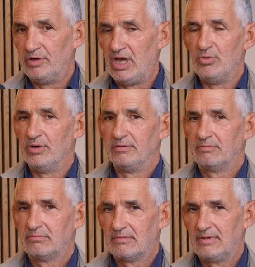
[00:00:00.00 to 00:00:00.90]
no
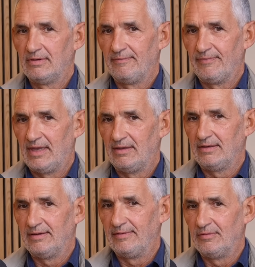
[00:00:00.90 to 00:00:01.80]
one,
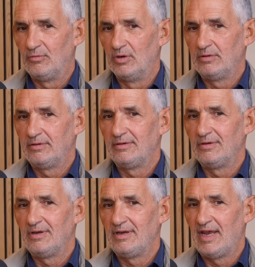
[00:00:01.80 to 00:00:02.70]
what
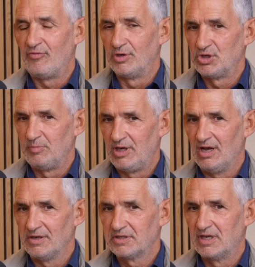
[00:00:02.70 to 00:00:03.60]
everyone should be
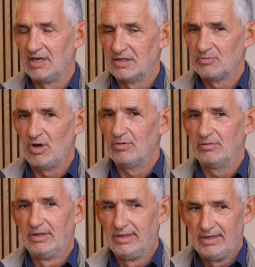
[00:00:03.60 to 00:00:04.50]
asking is
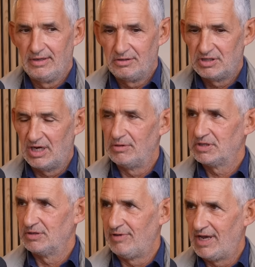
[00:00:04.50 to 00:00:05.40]
well, show
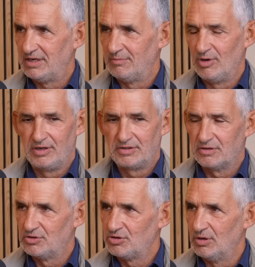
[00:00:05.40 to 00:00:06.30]
us the randomized
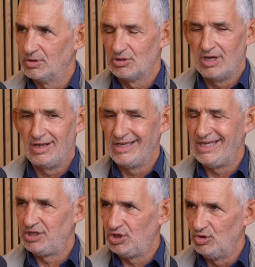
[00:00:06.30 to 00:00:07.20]
controlled trial
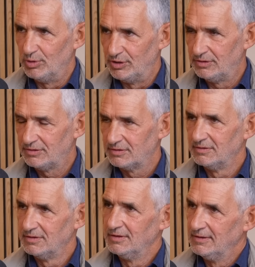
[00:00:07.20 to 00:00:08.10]
in humans
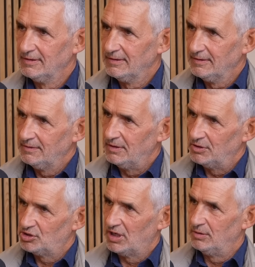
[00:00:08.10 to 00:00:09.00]

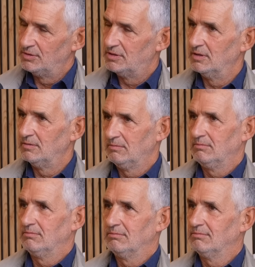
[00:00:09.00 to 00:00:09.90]
that shows that
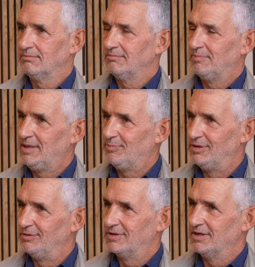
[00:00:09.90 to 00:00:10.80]

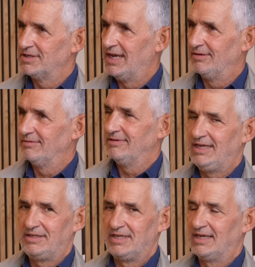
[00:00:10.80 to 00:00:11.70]
people who cut out
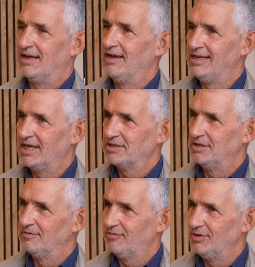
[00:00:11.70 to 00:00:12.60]
eating high
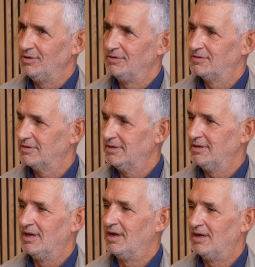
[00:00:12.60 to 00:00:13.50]
lectin foods
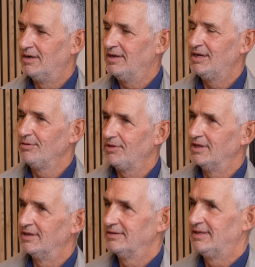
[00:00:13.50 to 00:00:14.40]
are
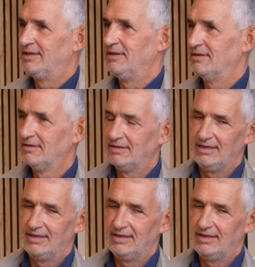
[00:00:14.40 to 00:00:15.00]
healthier. And, yeah.